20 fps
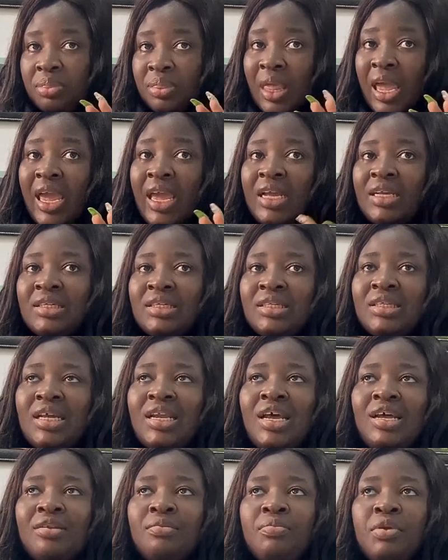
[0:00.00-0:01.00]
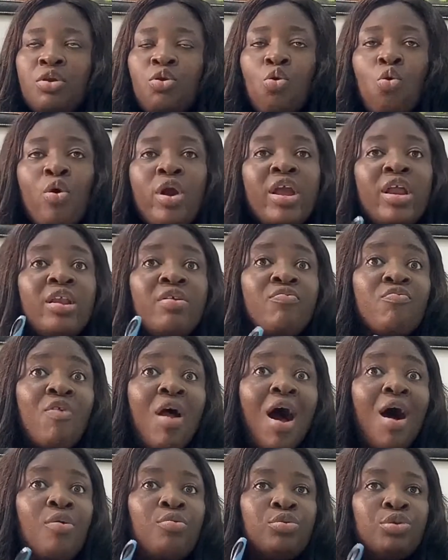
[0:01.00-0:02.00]
things that have been going
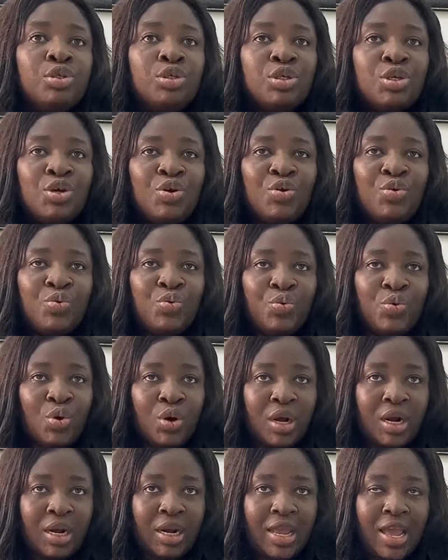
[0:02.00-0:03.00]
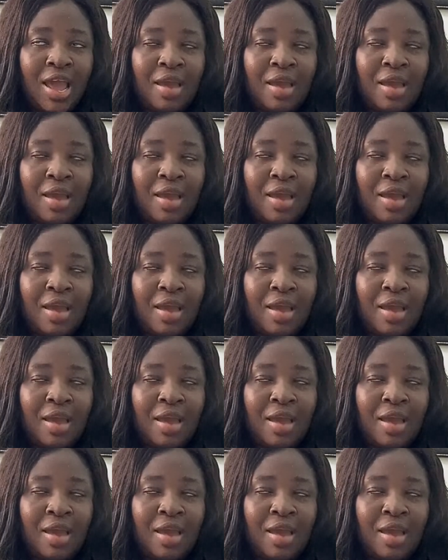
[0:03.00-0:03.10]
round wrongly.